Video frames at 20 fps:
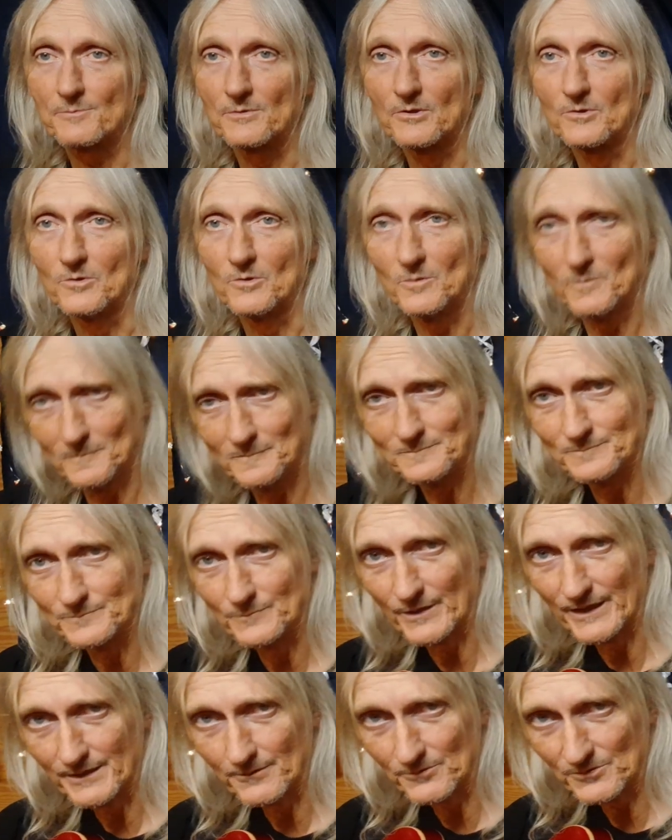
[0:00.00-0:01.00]
Paul,
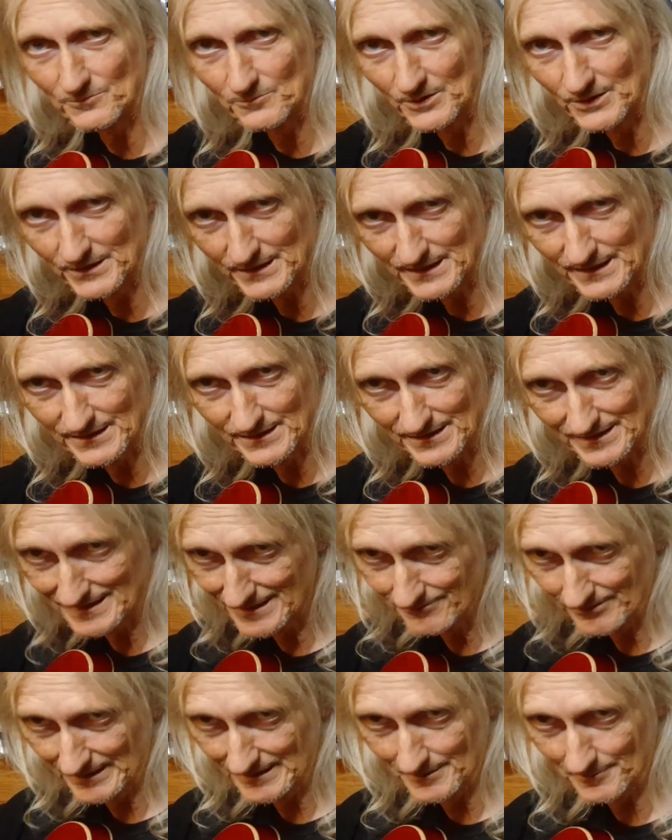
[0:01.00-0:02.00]
when he was working to
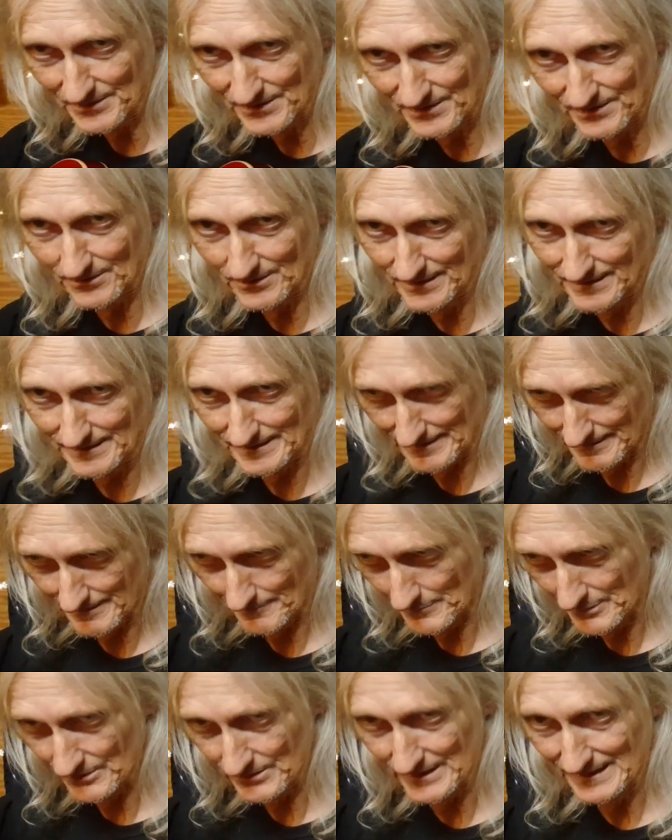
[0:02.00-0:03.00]
develop a solid
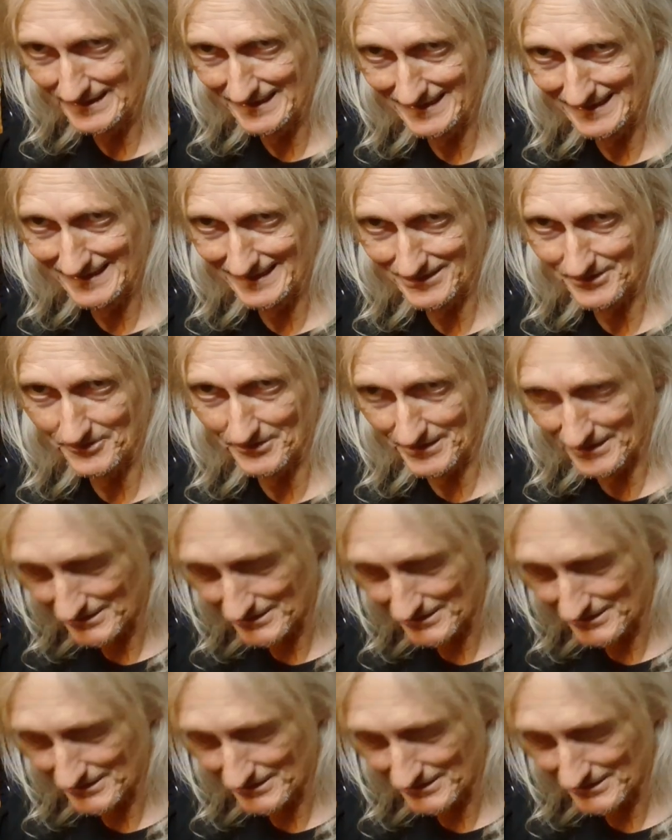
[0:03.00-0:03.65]
body electric